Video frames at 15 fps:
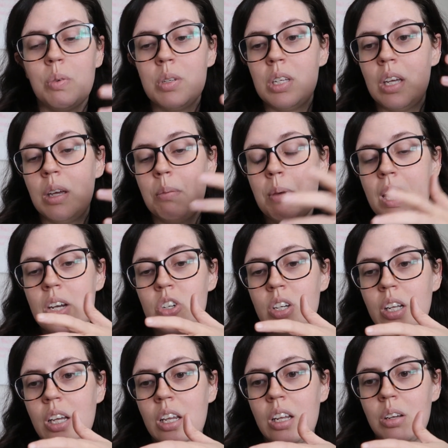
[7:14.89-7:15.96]
Was he
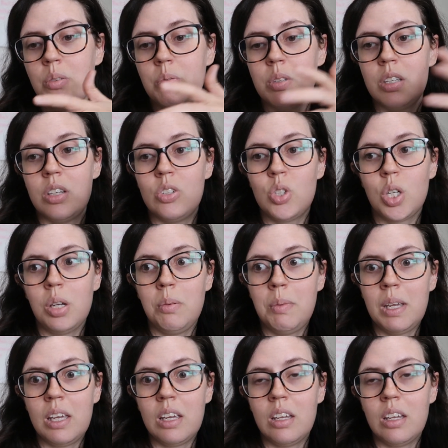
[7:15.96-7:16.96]
imagining it? Was he dreaming